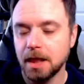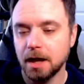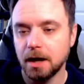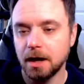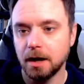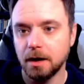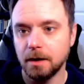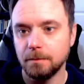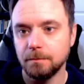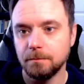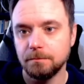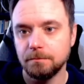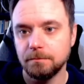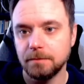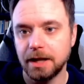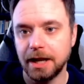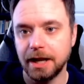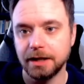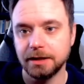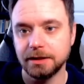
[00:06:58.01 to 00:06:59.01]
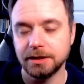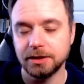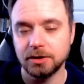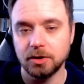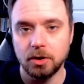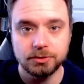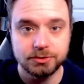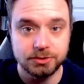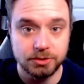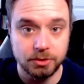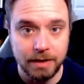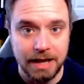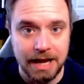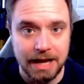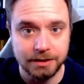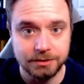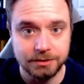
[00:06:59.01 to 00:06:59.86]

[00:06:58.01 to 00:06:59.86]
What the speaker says: And it also has